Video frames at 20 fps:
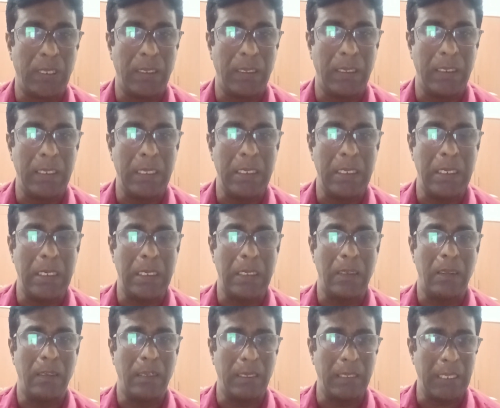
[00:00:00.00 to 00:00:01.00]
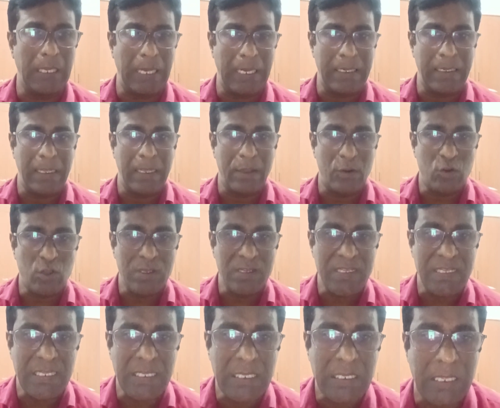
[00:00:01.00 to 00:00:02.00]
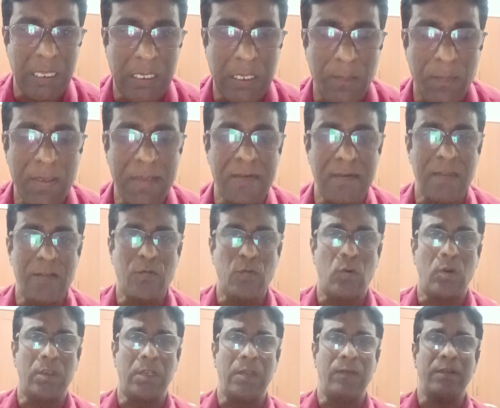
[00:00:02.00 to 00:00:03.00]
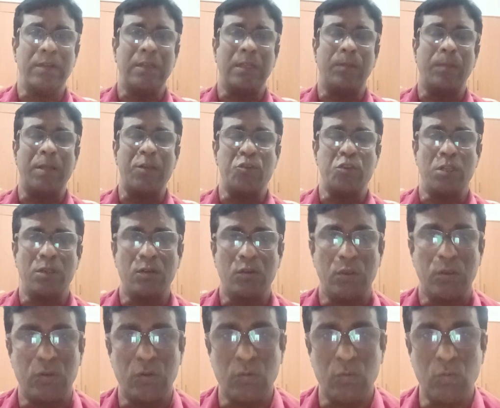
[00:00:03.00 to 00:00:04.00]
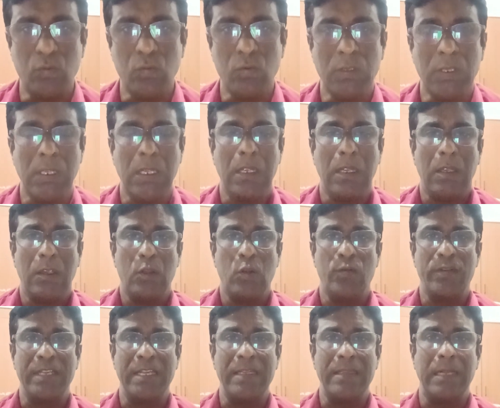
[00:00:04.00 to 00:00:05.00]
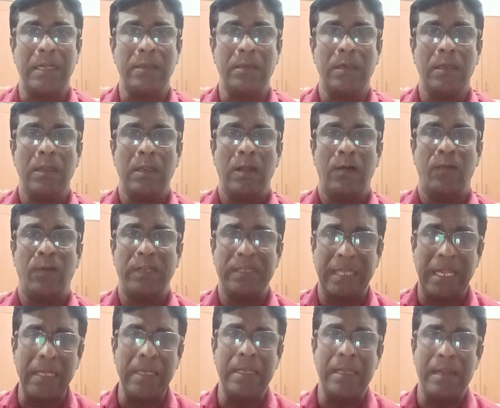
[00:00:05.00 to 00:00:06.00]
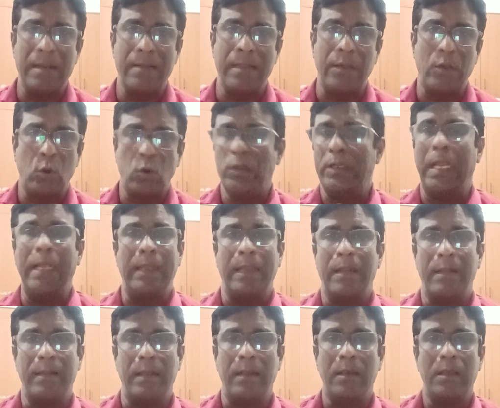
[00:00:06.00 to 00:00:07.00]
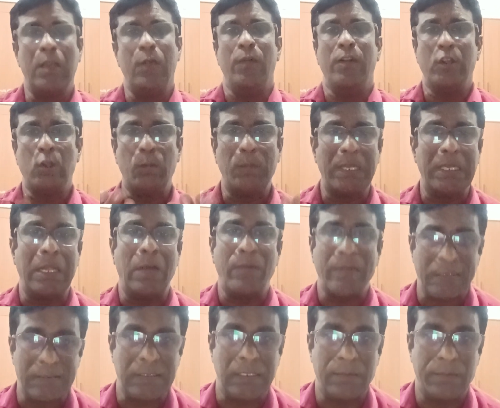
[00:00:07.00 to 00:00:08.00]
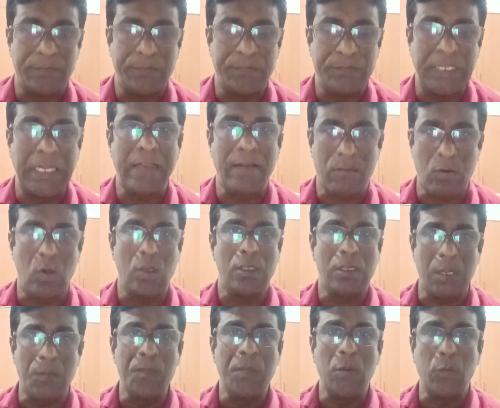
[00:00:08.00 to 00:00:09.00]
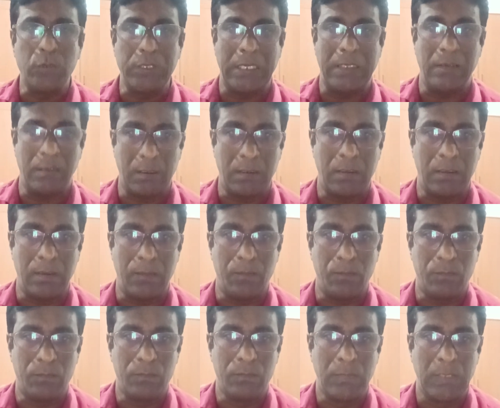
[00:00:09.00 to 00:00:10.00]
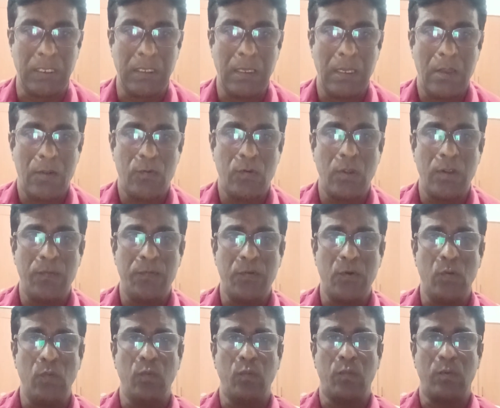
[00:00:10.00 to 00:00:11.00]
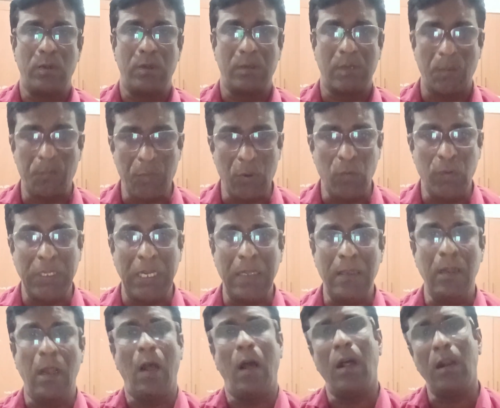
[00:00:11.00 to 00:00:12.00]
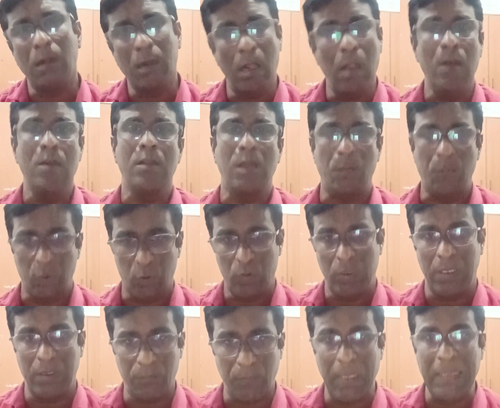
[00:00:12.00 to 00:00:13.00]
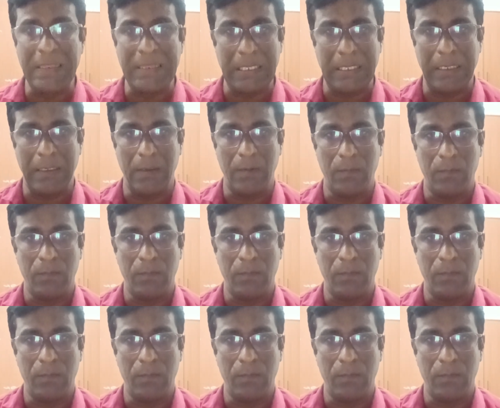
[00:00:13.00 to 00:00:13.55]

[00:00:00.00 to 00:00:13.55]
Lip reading: any agency, any business who are giving the pension to you, you say that for 10 years I don't take anything, give it to me now itself. That is called commuted income. So if you commuted or non-commuted monthly,